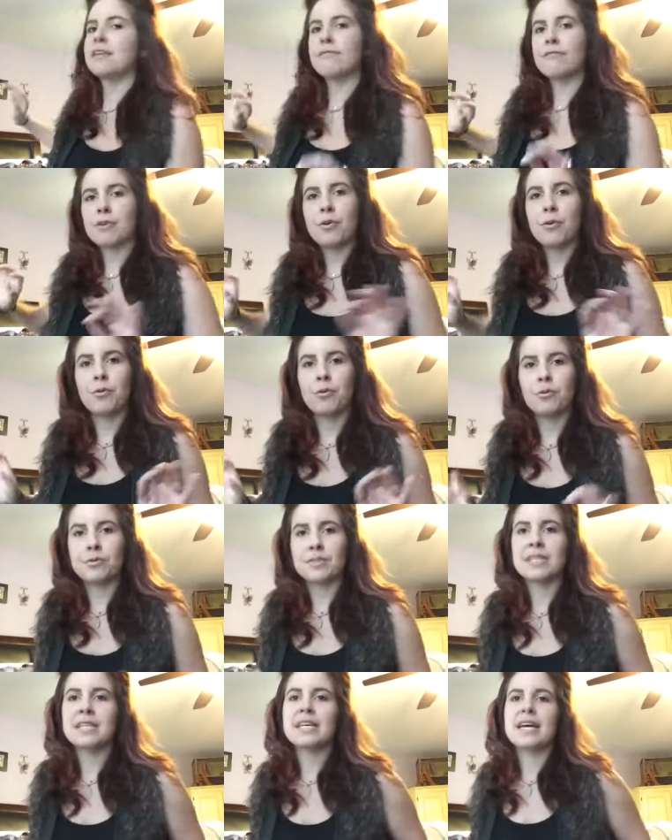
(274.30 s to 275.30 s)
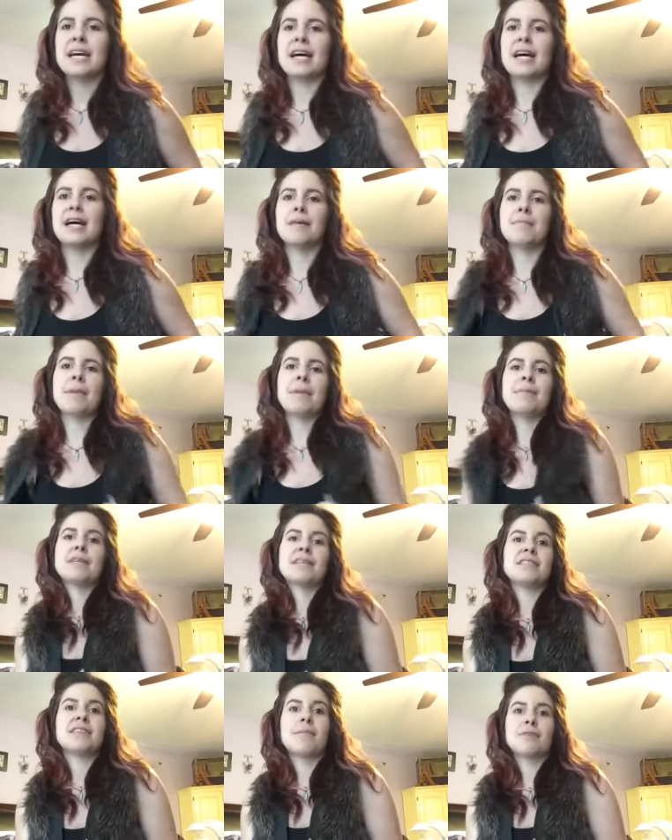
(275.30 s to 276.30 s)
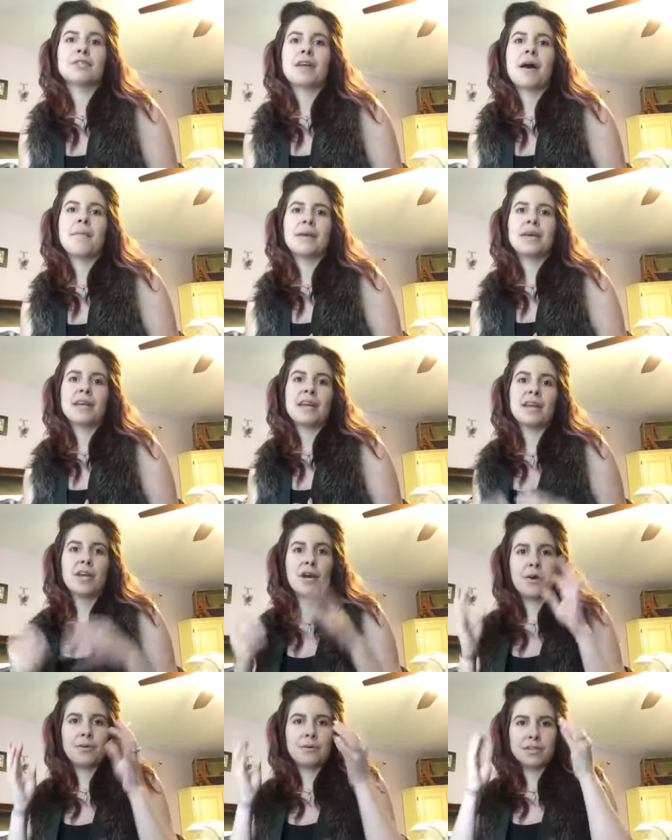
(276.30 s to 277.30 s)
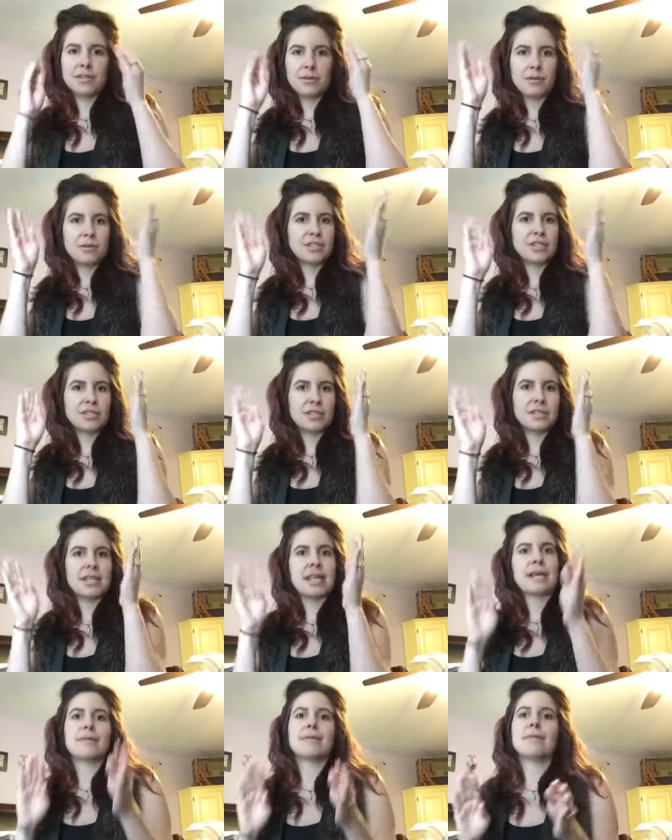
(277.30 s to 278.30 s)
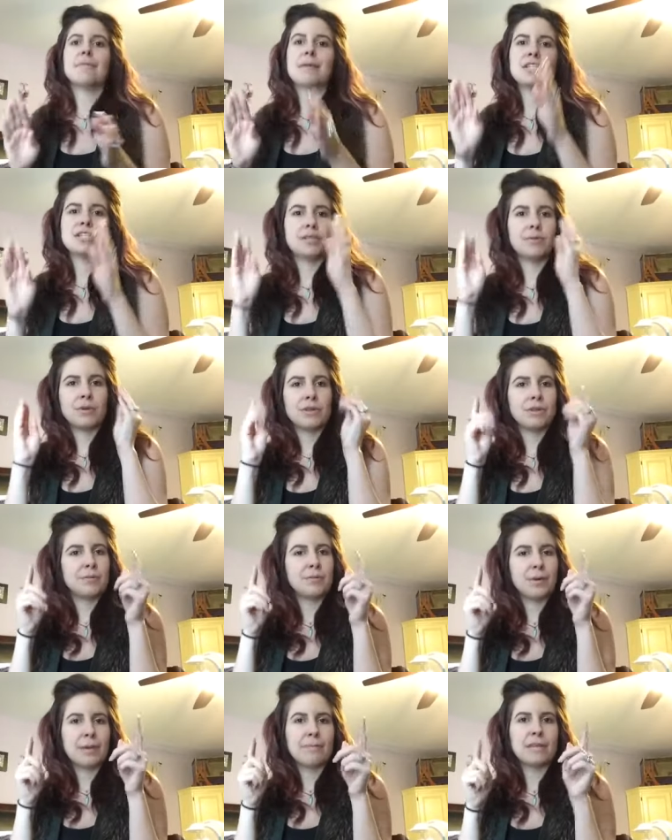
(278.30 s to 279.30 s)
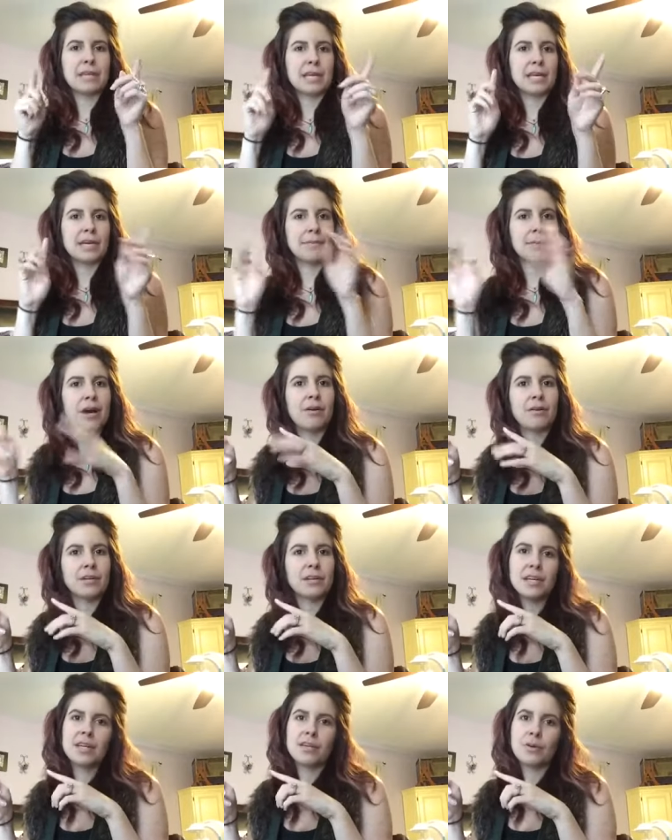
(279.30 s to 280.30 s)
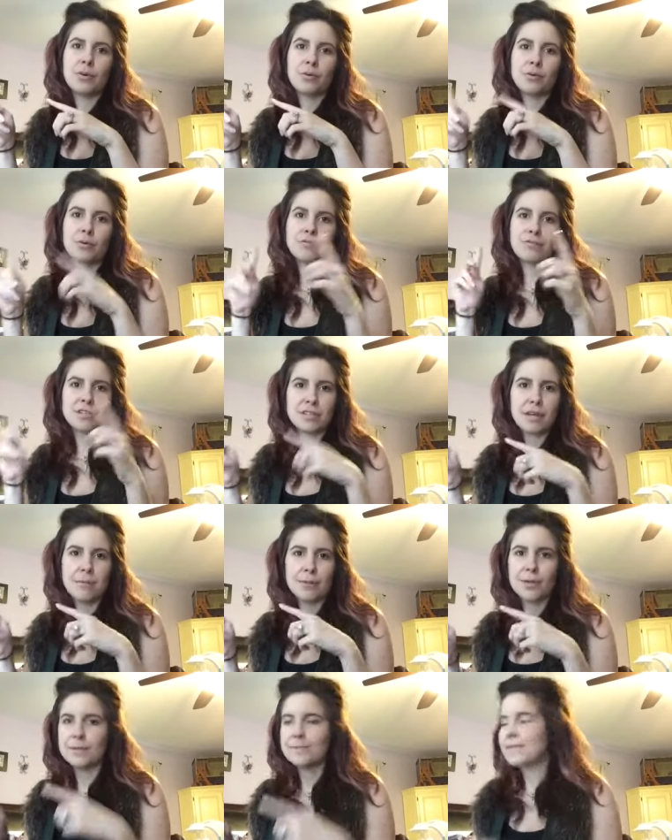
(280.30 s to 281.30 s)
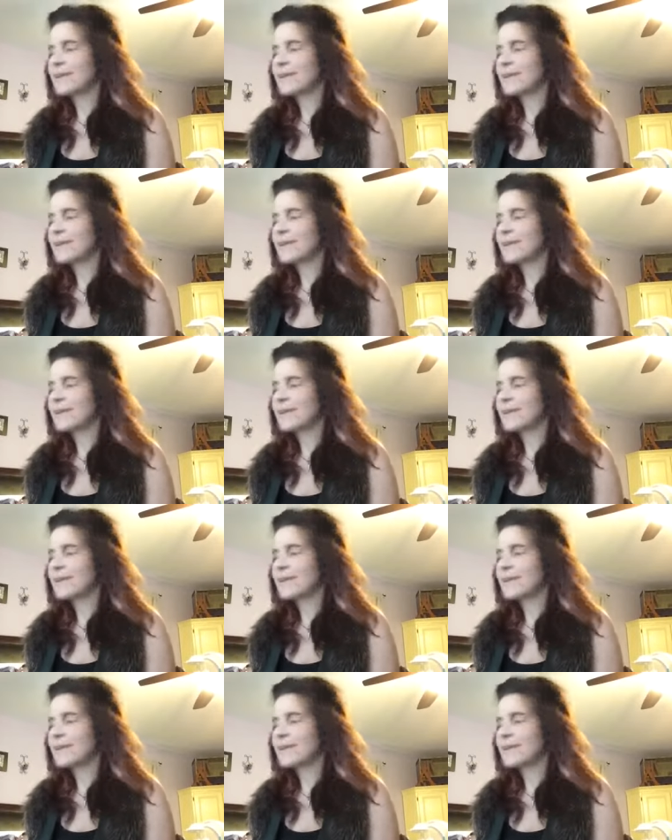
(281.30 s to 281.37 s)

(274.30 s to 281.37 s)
for gold. Maybe because summer's coming, and I know, and so it's just like meshing with what I'm thinking about, gold for summer.